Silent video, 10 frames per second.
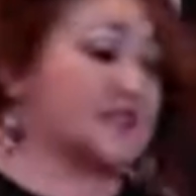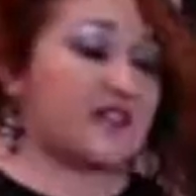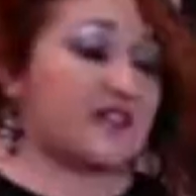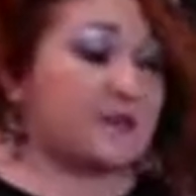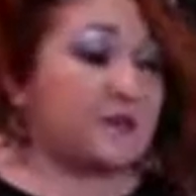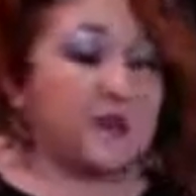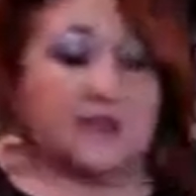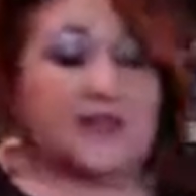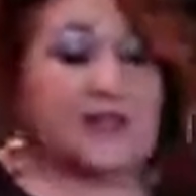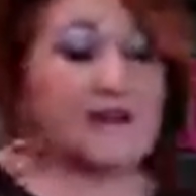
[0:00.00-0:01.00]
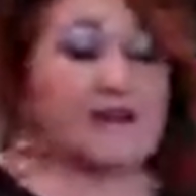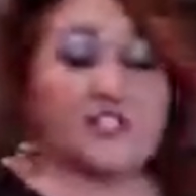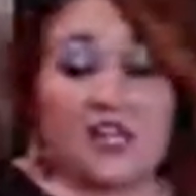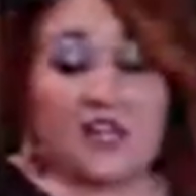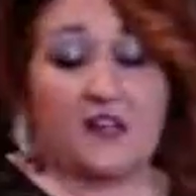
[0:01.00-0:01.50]
like mousse. I like
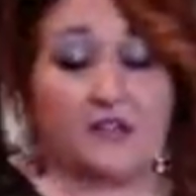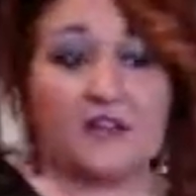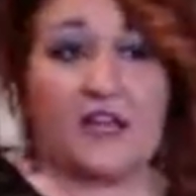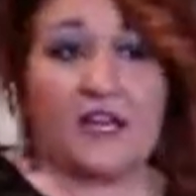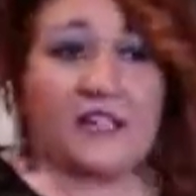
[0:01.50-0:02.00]
gel,